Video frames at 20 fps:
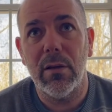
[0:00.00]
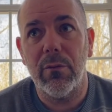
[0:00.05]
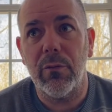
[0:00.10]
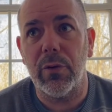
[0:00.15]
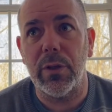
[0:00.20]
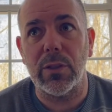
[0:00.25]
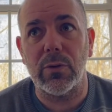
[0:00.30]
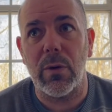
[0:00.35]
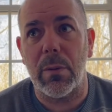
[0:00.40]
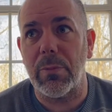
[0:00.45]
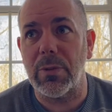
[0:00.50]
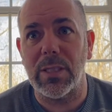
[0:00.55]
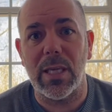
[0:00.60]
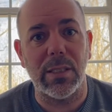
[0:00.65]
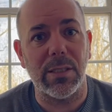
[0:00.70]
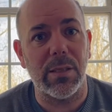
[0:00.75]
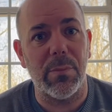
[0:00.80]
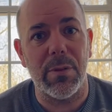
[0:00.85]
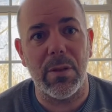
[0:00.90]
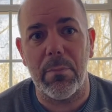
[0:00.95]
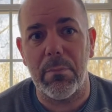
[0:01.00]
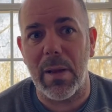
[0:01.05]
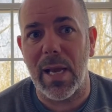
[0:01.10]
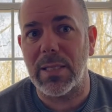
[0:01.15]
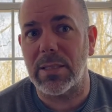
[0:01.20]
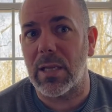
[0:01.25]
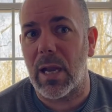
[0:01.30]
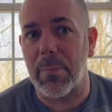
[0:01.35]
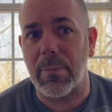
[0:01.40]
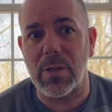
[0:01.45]
Fleets represent some of the
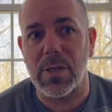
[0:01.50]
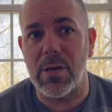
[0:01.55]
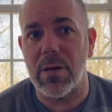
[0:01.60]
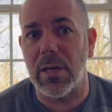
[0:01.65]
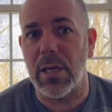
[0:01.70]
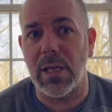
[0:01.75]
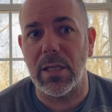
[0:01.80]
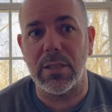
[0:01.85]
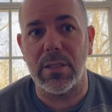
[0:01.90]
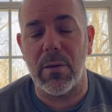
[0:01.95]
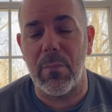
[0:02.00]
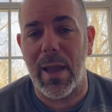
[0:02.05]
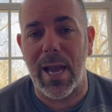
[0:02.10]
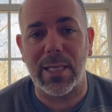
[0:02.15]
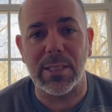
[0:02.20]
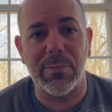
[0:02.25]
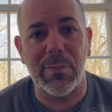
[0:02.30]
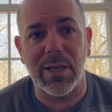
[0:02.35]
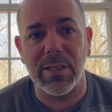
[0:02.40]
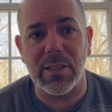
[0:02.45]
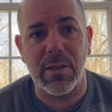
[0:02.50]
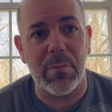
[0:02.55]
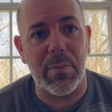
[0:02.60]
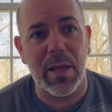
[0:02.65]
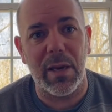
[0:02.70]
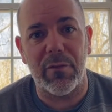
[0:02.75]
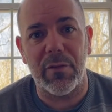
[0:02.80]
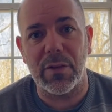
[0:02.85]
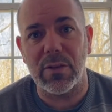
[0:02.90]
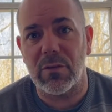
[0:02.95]
best opportunities to maximize the
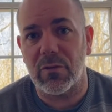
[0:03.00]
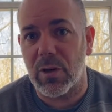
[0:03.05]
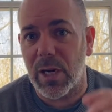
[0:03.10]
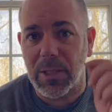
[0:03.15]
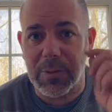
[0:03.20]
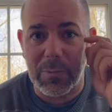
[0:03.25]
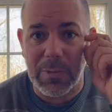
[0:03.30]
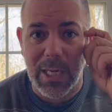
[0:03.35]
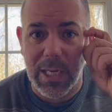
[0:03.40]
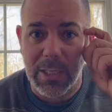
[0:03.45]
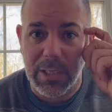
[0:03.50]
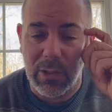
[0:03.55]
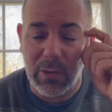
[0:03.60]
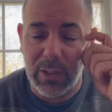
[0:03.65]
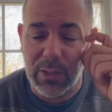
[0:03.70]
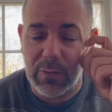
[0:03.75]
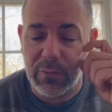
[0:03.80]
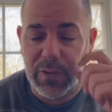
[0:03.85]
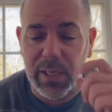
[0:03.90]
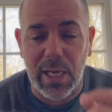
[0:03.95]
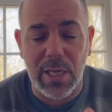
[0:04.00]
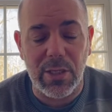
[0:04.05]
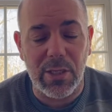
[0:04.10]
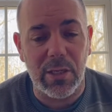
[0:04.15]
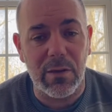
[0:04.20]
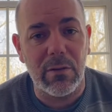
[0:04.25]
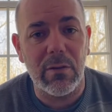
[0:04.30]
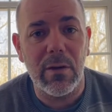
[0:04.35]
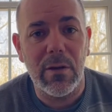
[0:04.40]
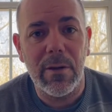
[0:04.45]
benefits of transportation
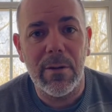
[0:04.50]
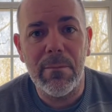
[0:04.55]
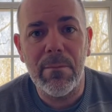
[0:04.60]
electrification.